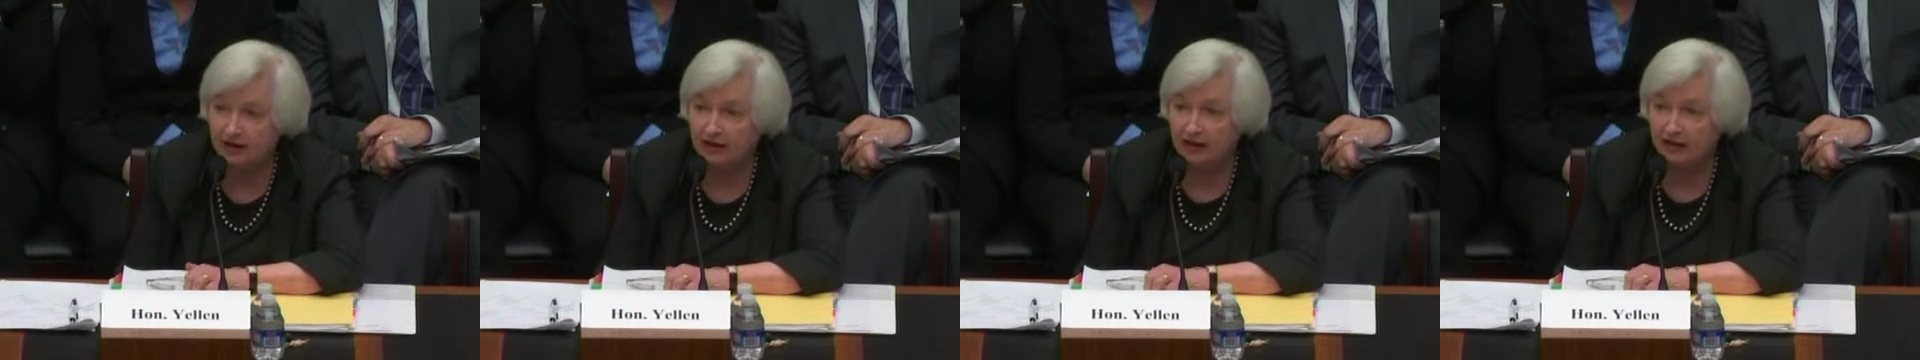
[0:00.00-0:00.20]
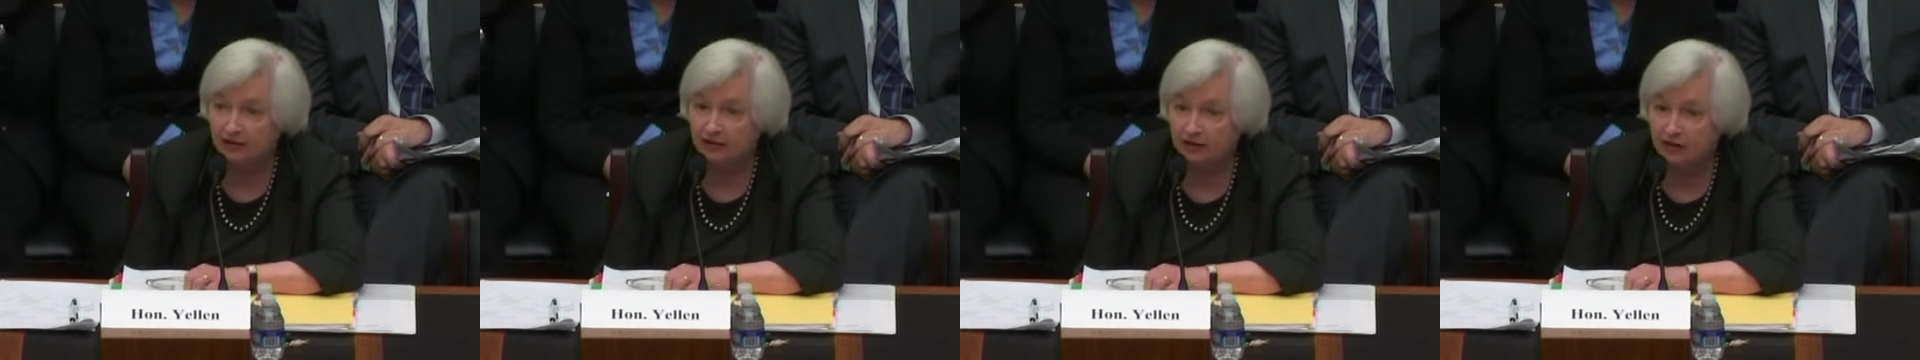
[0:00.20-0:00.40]

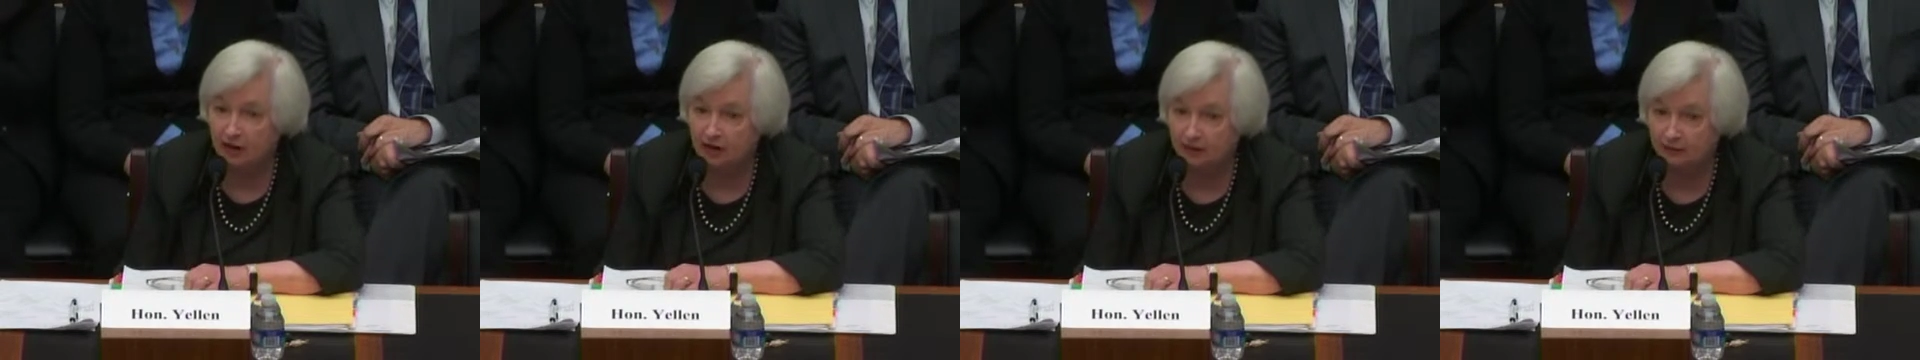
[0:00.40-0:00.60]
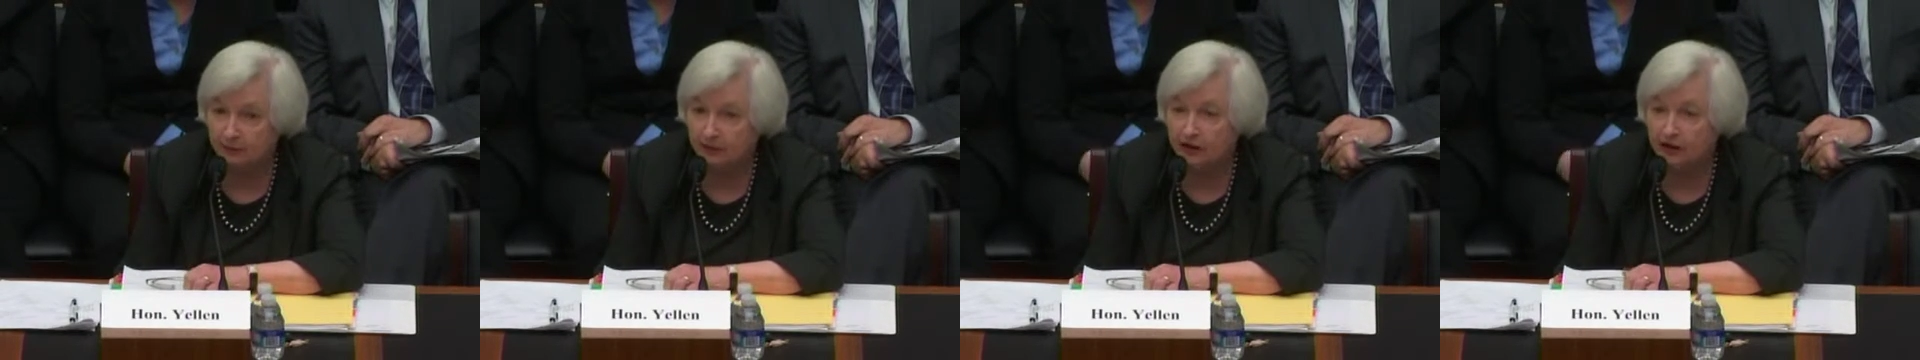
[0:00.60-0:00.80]
and
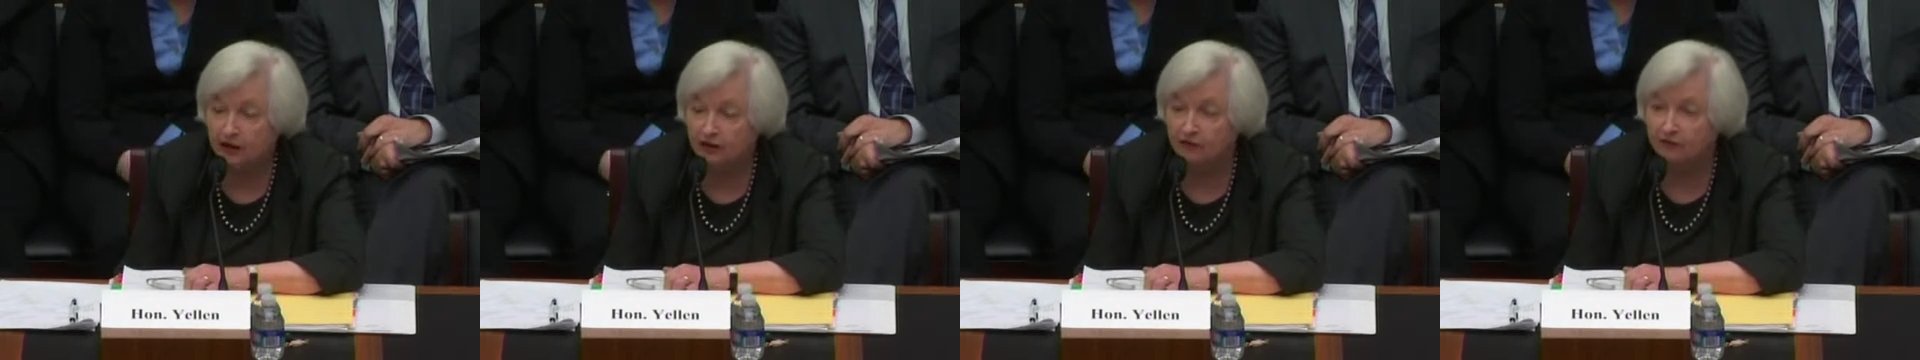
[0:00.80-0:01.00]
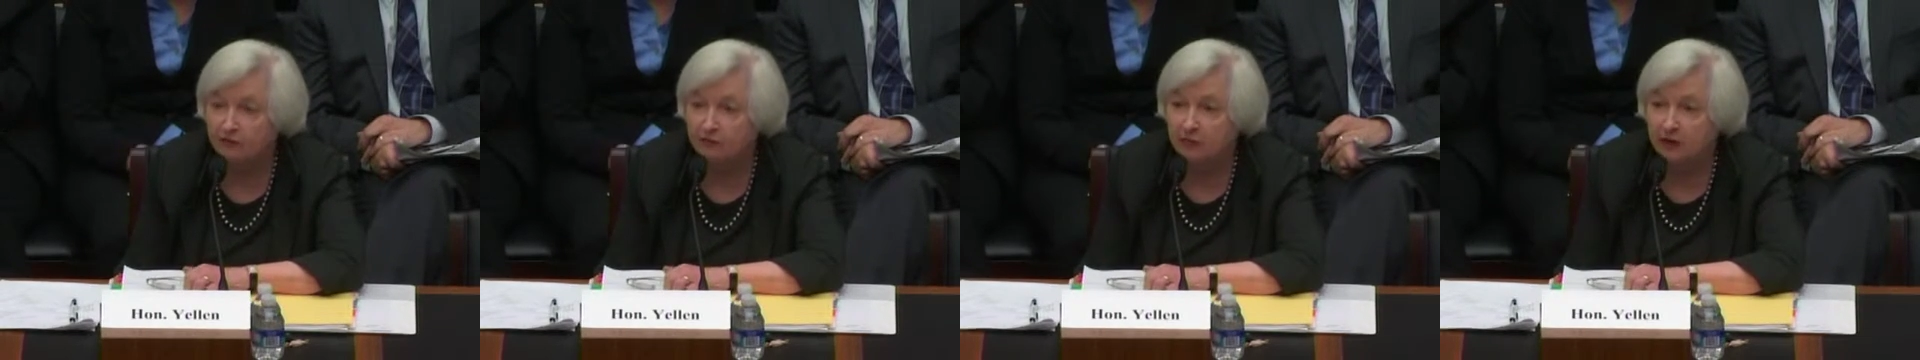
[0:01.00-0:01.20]

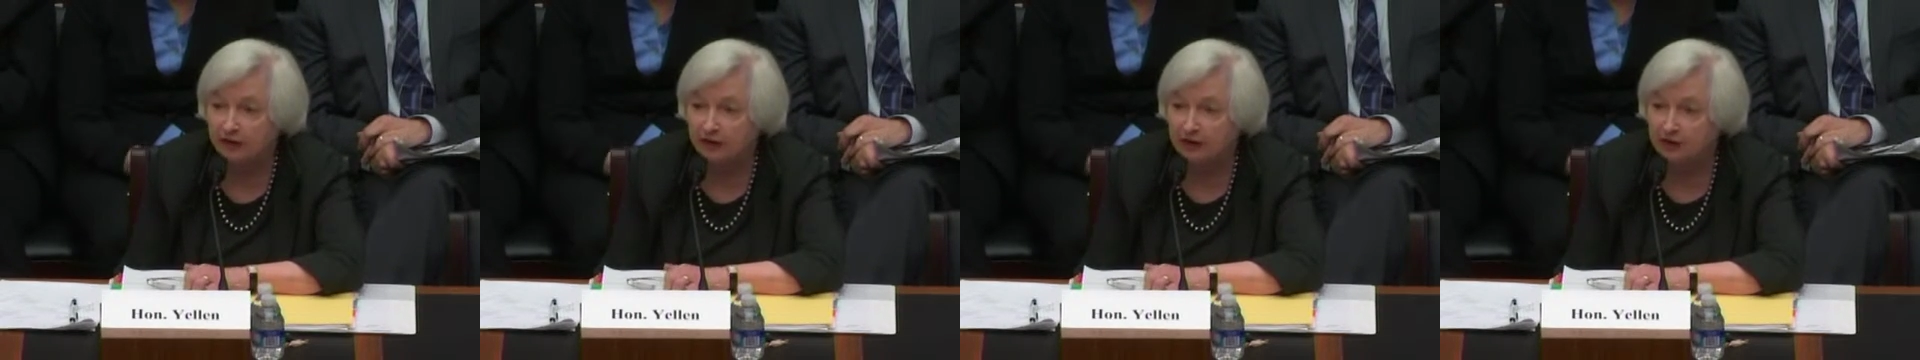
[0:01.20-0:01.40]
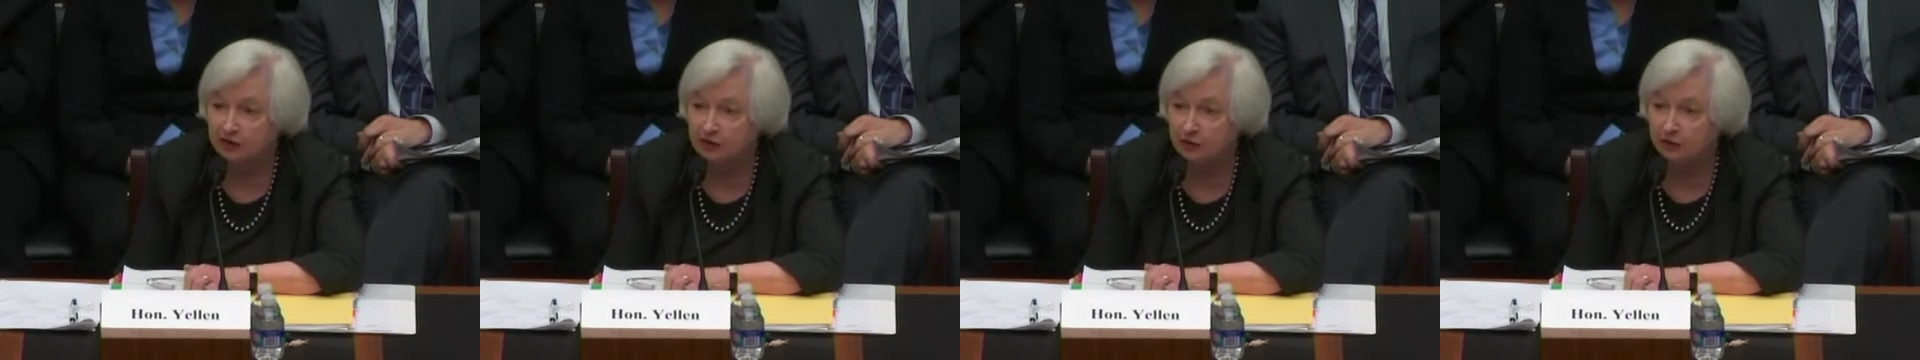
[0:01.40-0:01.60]
accommodative
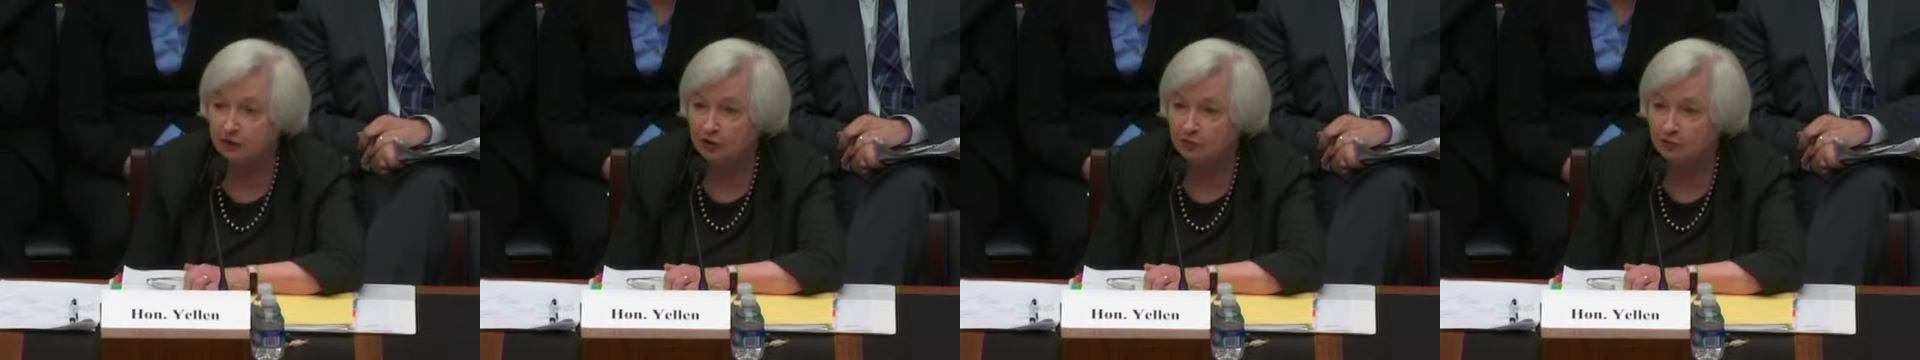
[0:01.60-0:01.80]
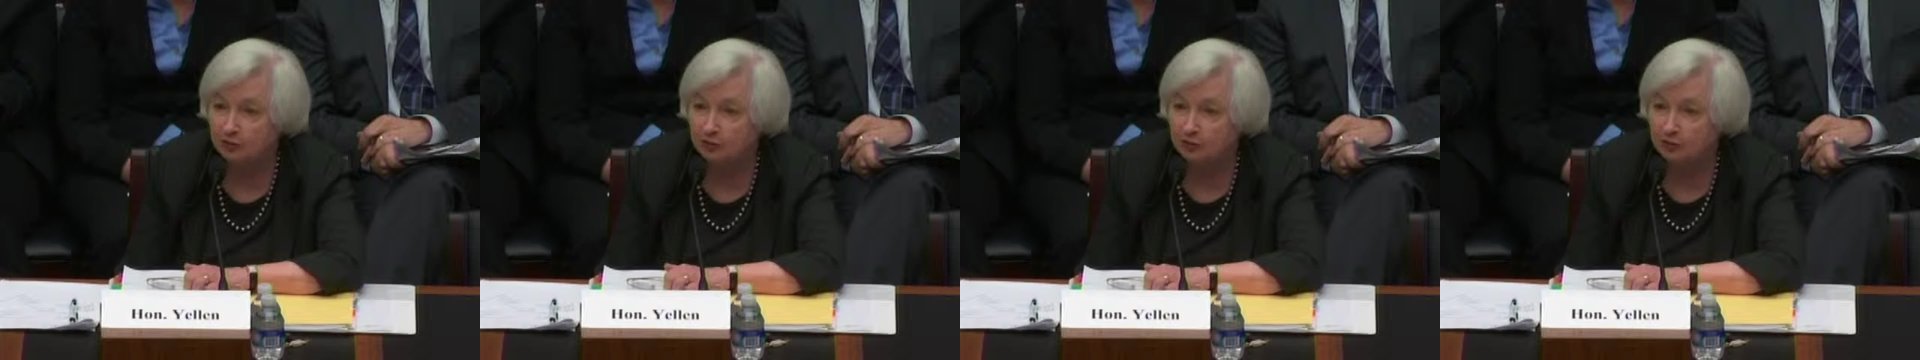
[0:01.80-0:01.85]
monetary